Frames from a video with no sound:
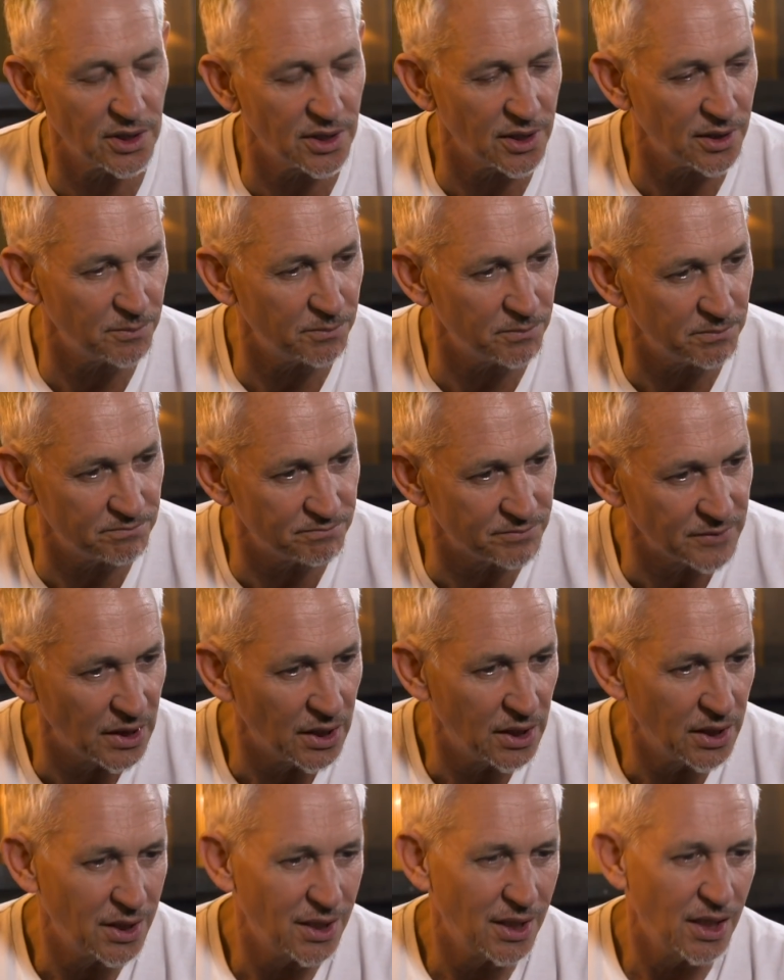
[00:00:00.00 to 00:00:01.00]
Um,
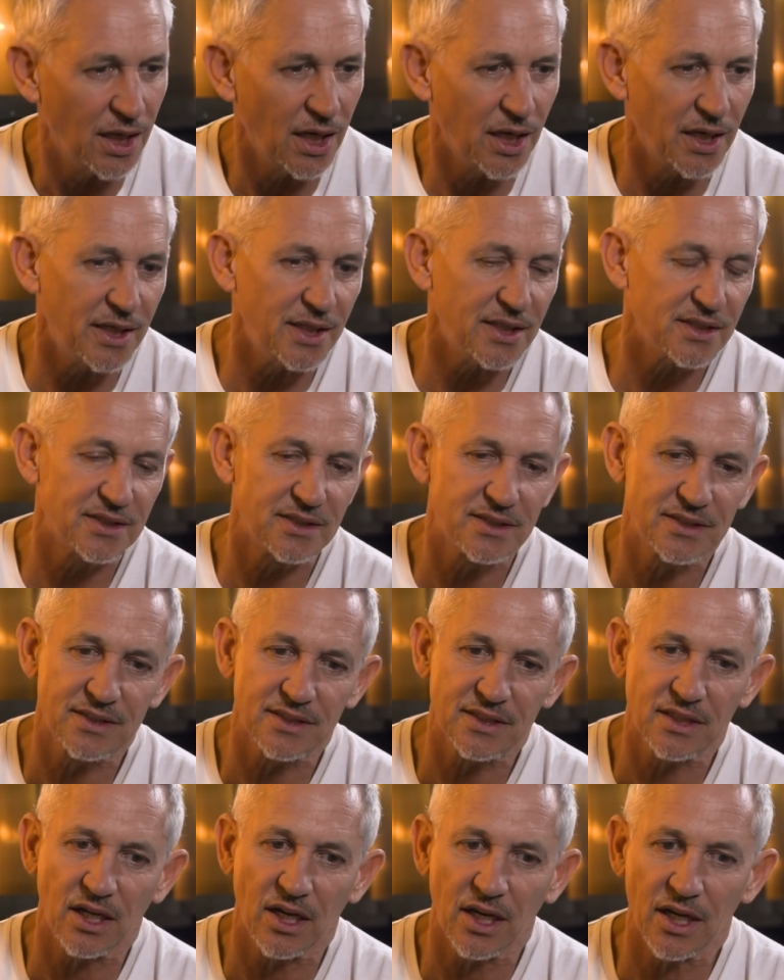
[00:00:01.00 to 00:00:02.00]
and
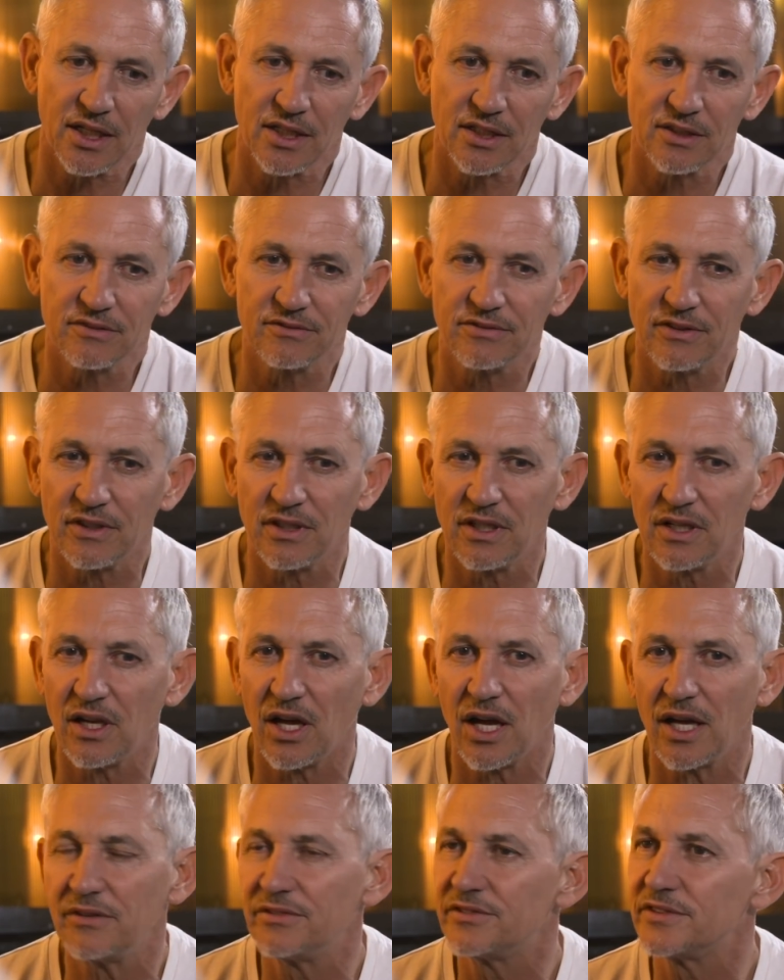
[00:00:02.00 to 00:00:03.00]
it's kind of a
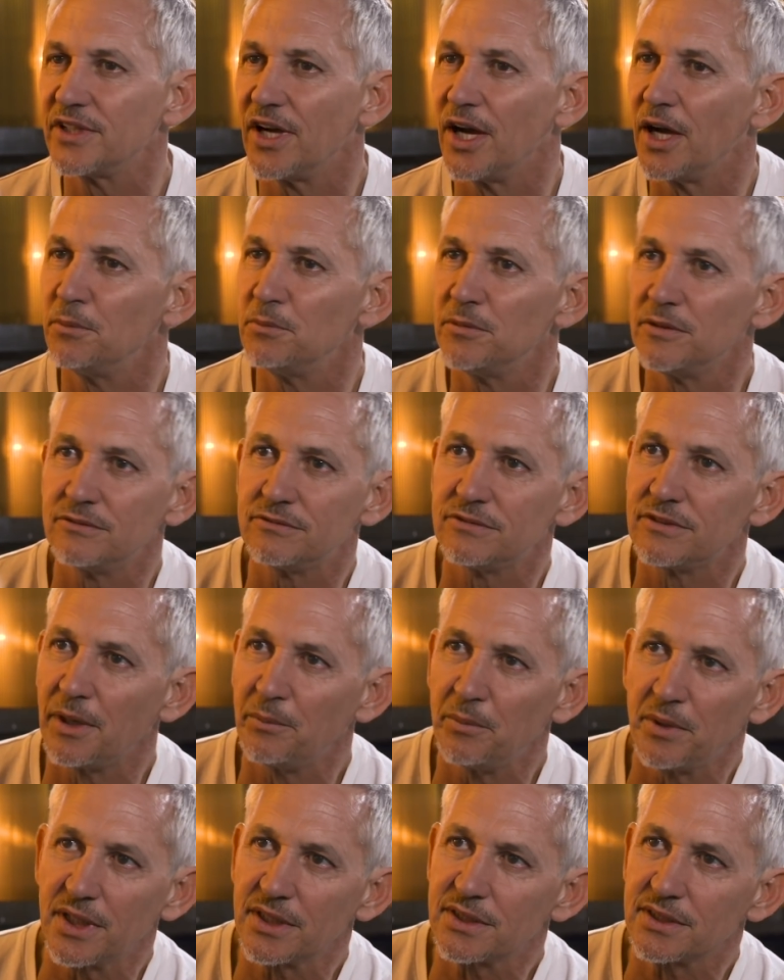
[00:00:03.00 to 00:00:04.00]
lifetime of
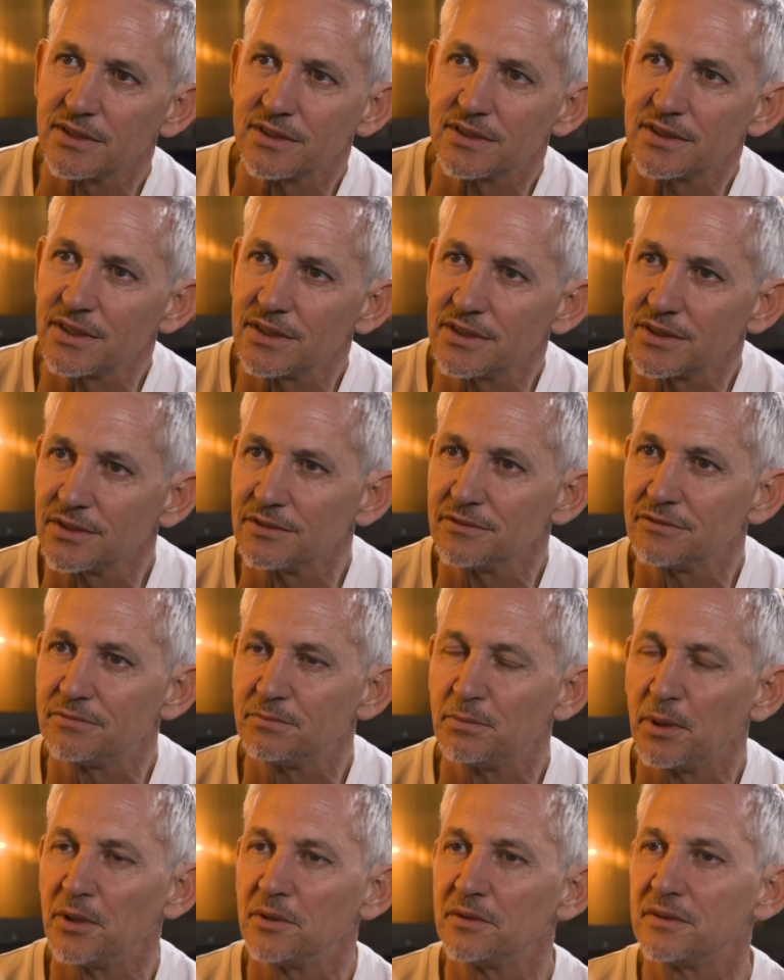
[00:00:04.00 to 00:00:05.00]
reminiscences
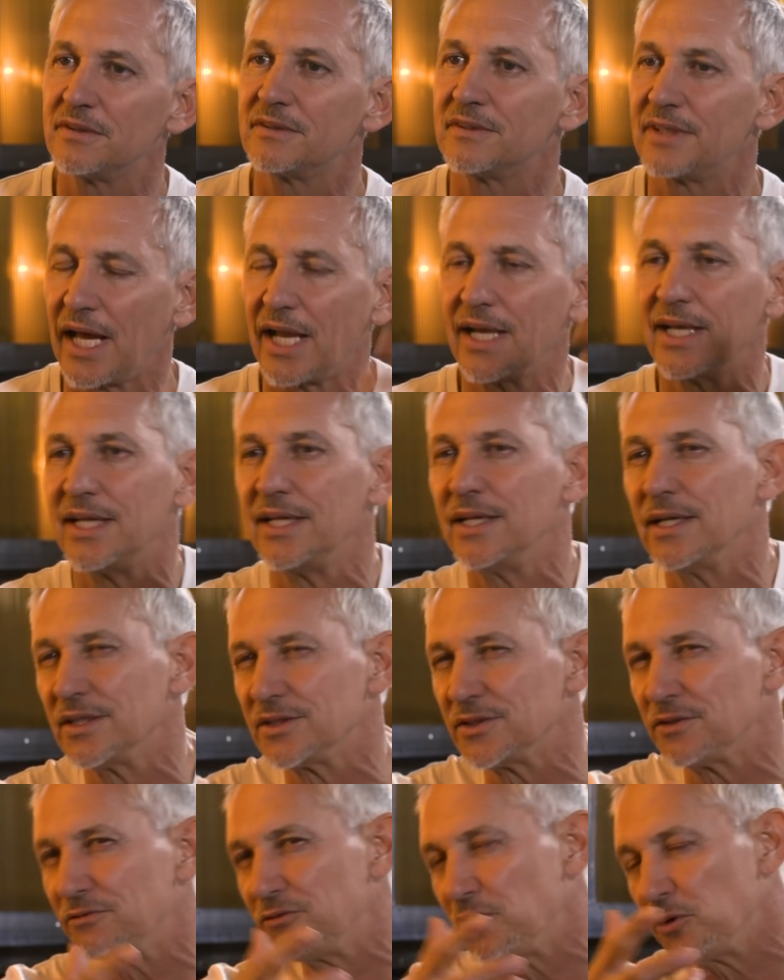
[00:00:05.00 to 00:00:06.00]
of both Danny
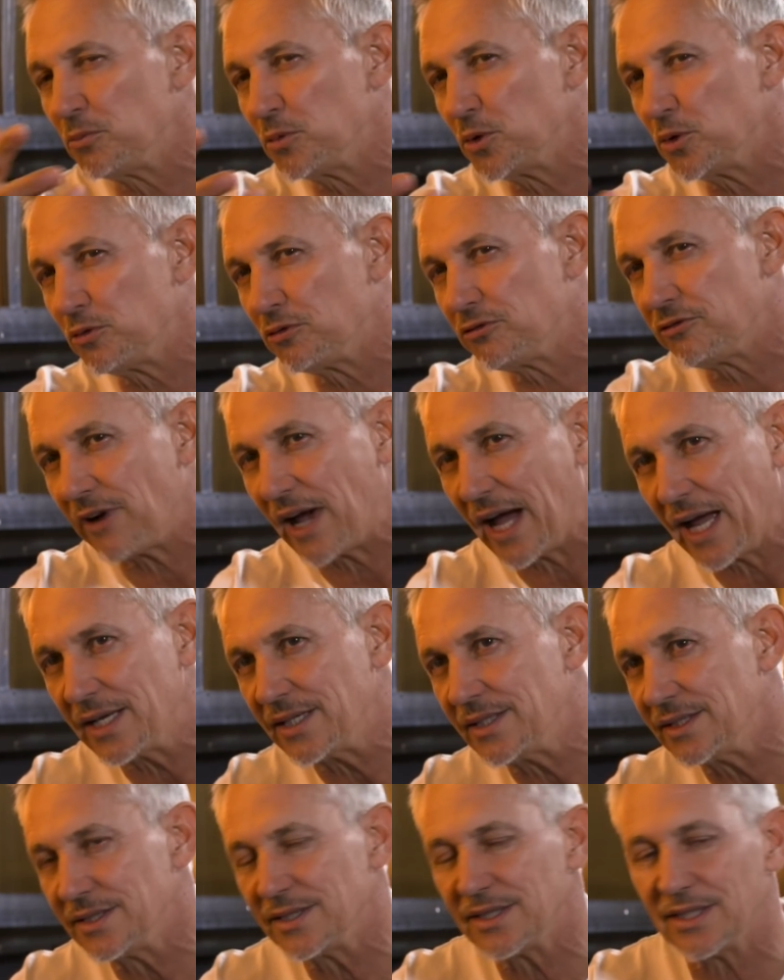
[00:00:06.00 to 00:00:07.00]
as a football
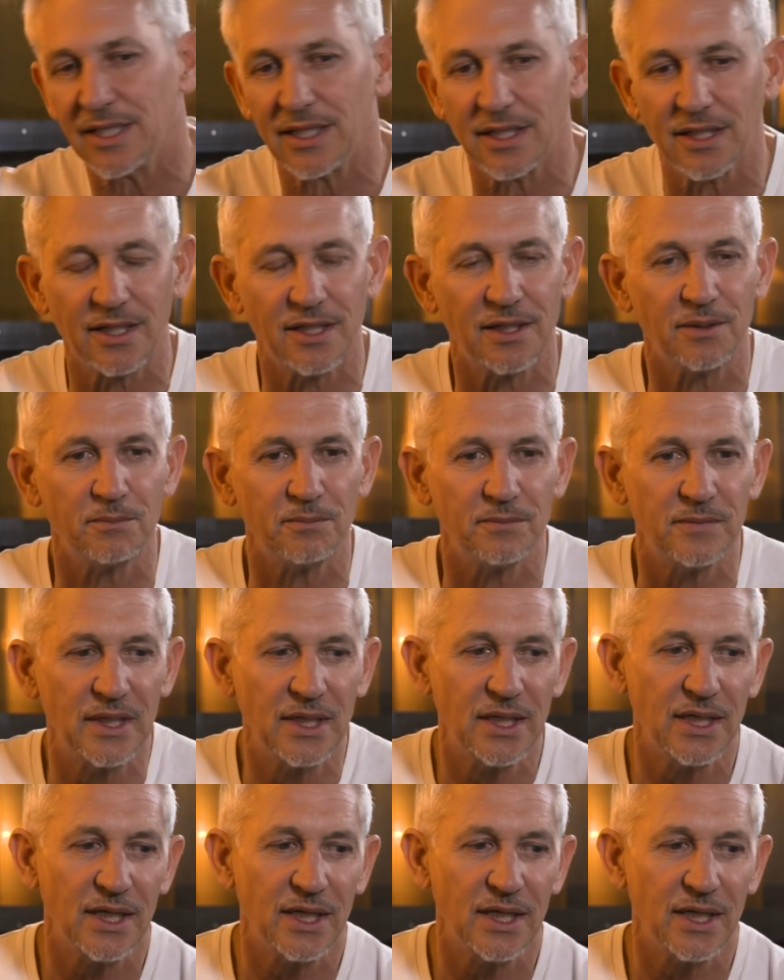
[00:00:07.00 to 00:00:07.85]
fan um,